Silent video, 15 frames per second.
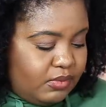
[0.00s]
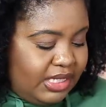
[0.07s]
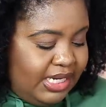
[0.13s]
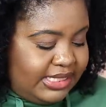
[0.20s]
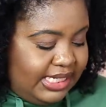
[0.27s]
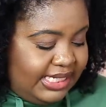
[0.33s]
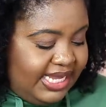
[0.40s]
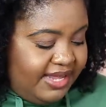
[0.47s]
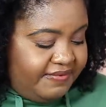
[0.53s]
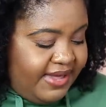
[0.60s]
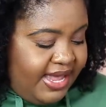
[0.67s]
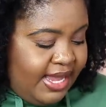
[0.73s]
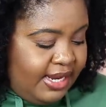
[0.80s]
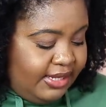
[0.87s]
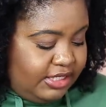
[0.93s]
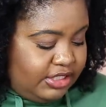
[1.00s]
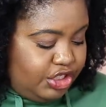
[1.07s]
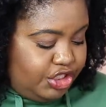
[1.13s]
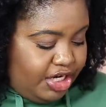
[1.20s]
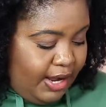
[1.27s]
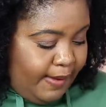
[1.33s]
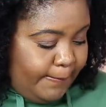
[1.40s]
There's a leave-in, there's a
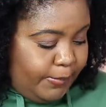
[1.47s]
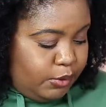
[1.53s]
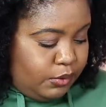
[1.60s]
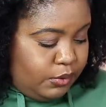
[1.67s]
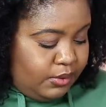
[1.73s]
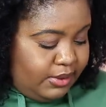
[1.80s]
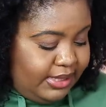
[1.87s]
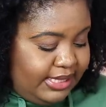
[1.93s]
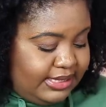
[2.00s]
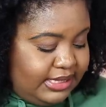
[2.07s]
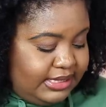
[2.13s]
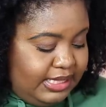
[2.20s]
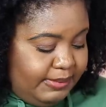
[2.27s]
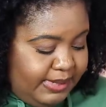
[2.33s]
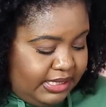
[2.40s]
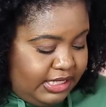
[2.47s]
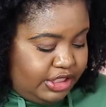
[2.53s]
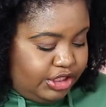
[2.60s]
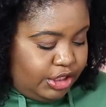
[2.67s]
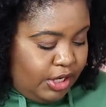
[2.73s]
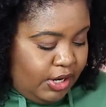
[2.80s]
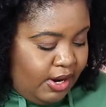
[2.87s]
shampoo, there's a deep
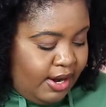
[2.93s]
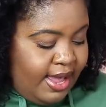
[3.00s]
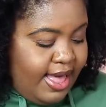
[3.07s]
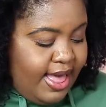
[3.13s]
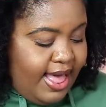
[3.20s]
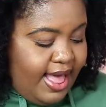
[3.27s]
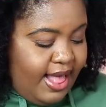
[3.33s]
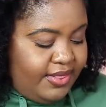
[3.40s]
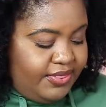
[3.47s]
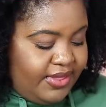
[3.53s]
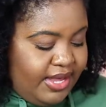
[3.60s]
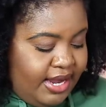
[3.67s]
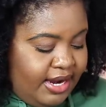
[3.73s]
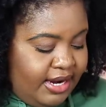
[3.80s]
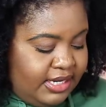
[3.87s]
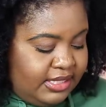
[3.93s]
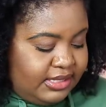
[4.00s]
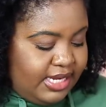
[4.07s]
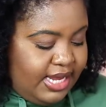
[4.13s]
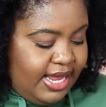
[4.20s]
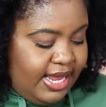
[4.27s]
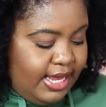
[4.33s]
conditioner, and there's
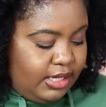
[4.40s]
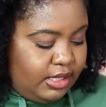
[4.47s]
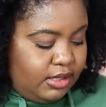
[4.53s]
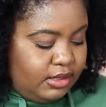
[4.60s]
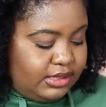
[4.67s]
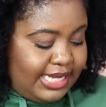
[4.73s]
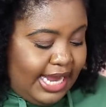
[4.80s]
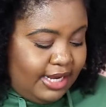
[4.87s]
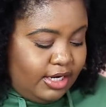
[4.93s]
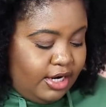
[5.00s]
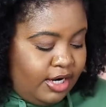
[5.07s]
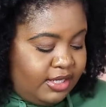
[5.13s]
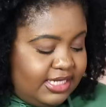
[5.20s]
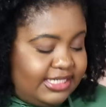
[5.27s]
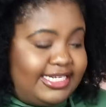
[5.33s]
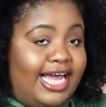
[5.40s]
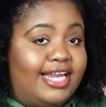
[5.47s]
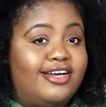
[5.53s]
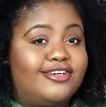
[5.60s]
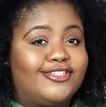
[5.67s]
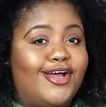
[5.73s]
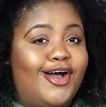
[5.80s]
a styler. The
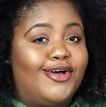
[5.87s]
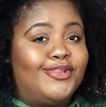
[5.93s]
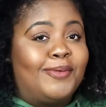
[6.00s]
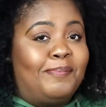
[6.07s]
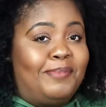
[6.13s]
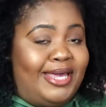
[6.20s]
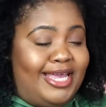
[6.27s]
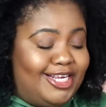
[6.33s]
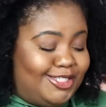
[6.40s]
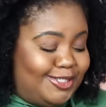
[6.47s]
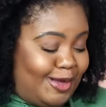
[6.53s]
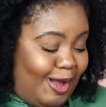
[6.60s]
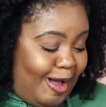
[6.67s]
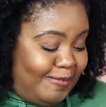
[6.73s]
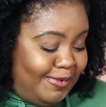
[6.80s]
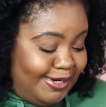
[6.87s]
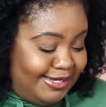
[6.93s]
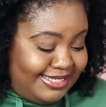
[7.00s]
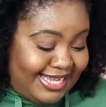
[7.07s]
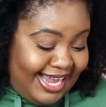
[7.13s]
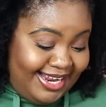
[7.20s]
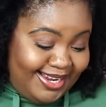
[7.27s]
styler is called the Peach Cobbler
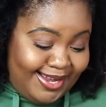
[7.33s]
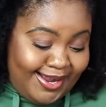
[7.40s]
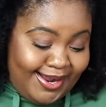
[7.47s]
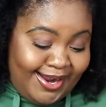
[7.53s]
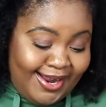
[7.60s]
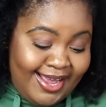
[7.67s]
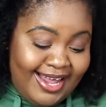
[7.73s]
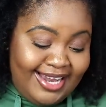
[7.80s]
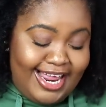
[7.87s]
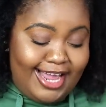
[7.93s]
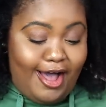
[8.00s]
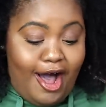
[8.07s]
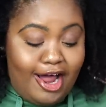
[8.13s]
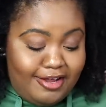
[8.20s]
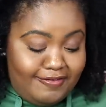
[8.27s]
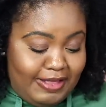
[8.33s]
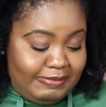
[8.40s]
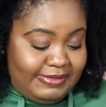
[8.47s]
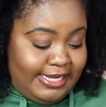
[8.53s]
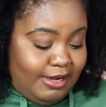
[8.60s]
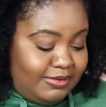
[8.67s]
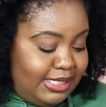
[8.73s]
Styler. Like, all of them
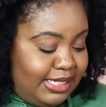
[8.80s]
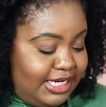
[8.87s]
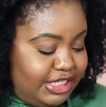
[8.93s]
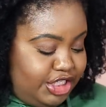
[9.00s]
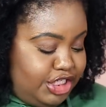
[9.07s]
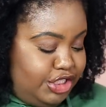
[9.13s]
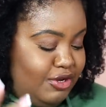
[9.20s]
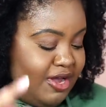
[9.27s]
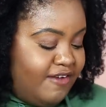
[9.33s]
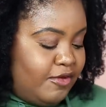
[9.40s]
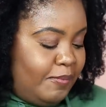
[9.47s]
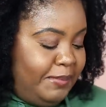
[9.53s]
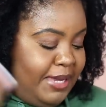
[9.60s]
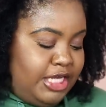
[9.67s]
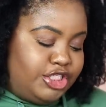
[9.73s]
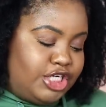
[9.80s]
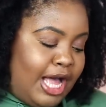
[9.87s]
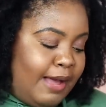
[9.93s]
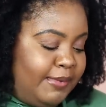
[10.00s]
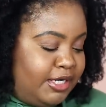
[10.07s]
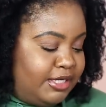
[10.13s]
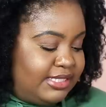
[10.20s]
sound delicious. You have a Peach
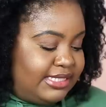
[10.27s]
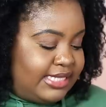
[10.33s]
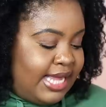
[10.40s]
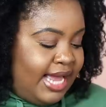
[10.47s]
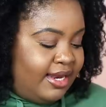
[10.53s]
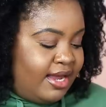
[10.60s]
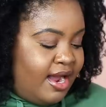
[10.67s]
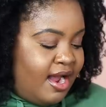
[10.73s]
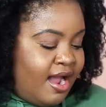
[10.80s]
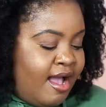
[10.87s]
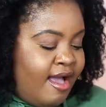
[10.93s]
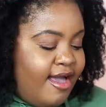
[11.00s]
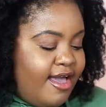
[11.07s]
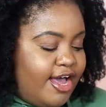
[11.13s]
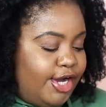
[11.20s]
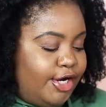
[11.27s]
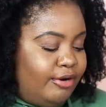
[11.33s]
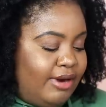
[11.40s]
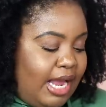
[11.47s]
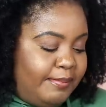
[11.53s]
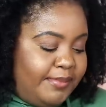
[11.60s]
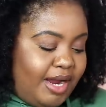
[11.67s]
Cobbler Styler, a
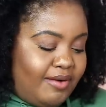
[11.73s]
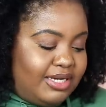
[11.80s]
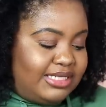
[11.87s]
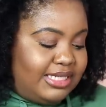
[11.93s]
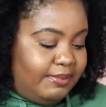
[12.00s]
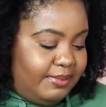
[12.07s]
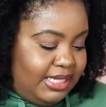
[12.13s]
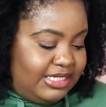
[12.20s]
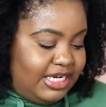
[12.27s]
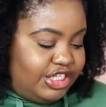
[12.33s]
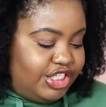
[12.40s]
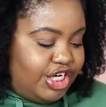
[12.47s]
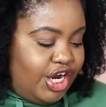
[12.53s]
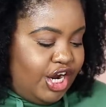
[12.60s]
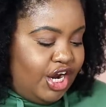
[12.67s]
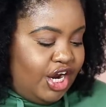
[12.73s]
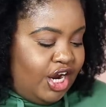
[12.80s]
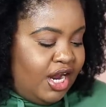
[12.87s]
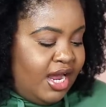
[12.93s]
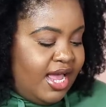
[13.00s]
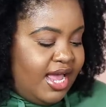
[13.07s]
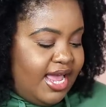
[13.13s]
Cranberry Deep Conditioner,
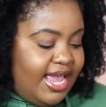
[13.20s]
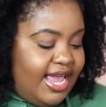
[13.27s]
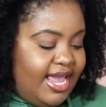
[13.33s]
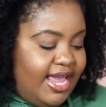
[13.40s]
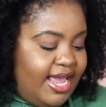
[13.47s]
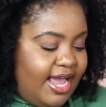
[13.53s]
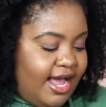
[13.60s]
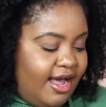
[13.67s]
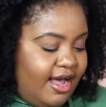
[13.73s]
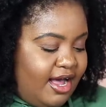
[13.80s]
the